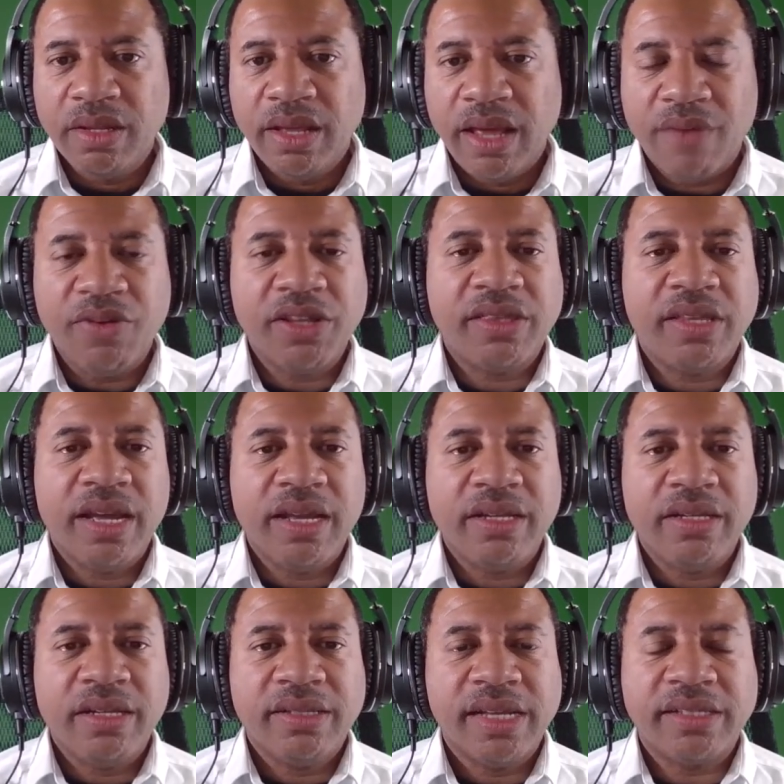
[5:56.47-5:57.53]

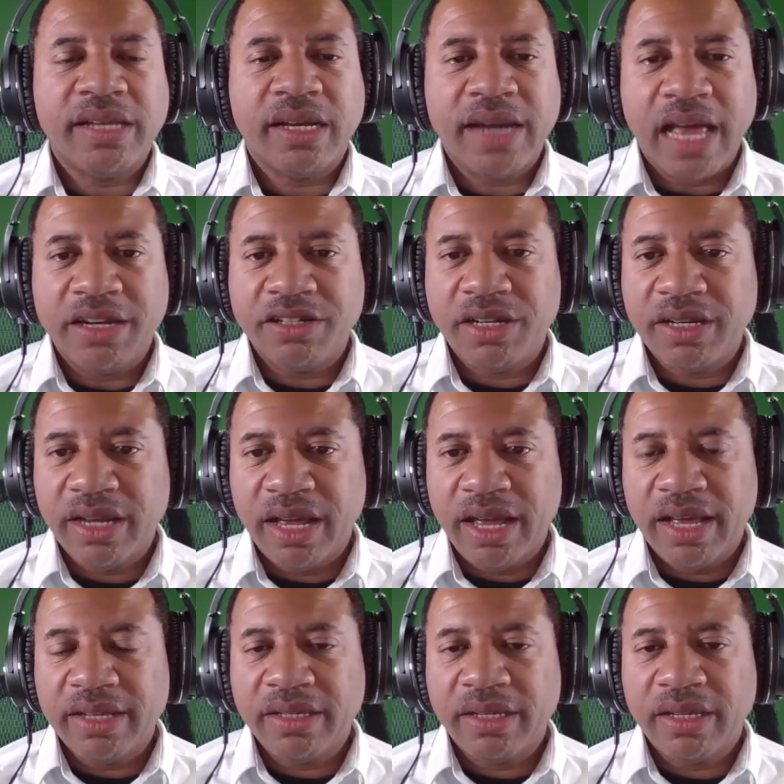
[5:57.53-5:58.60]
Everything that technology
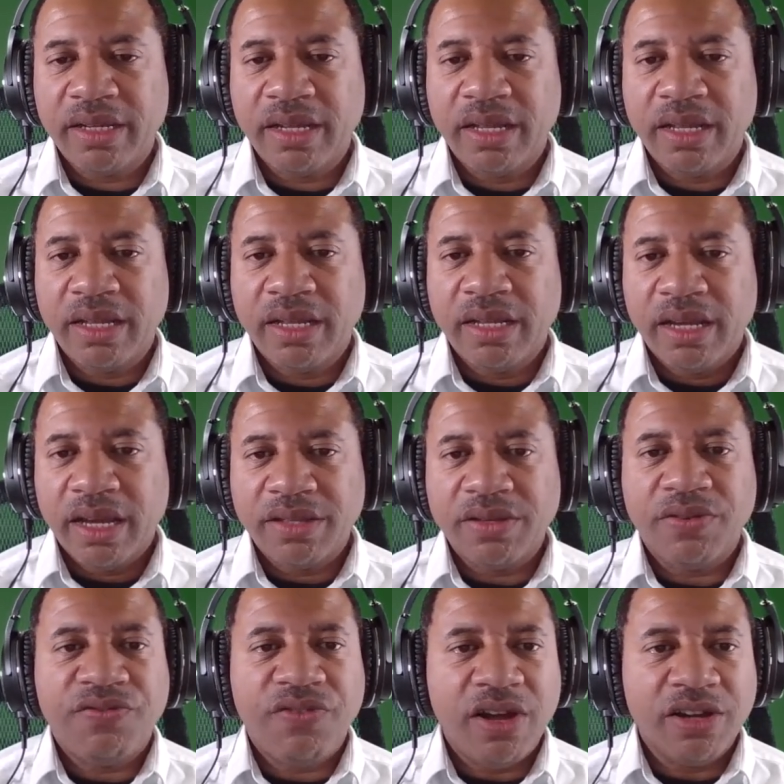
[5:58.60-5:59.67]
does is a
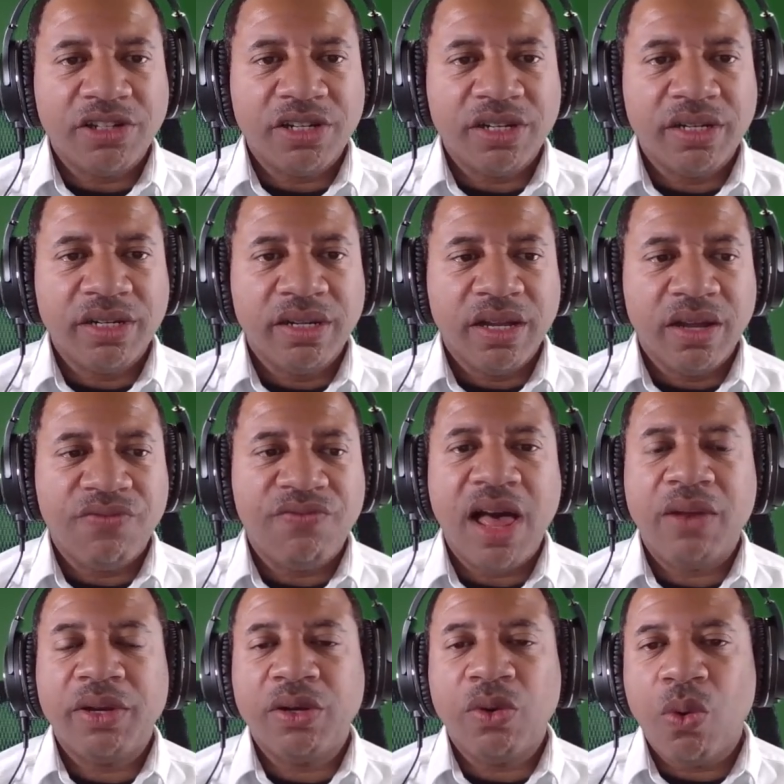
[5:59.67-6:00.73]
function of
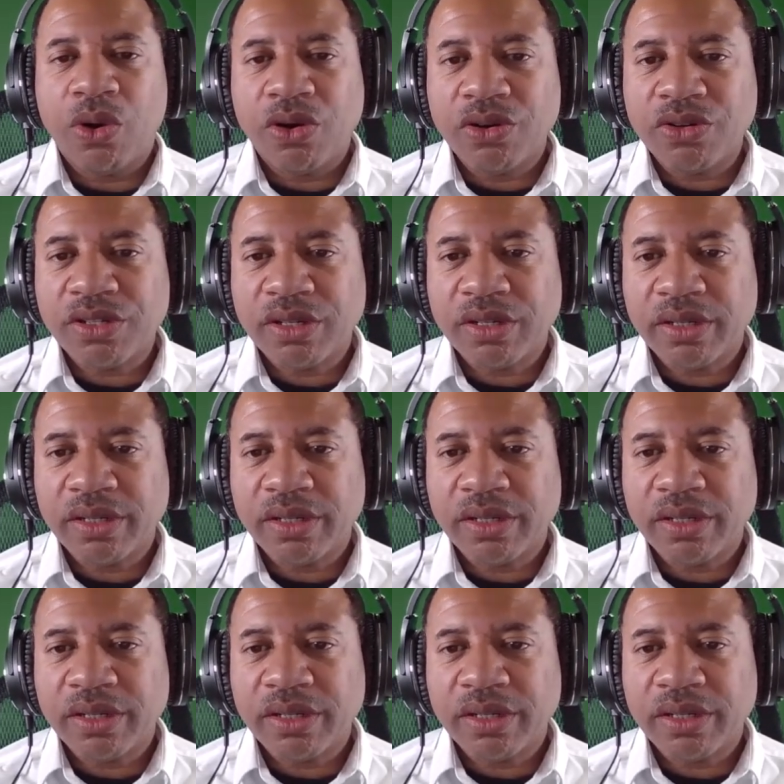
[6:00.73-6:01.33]
following orders.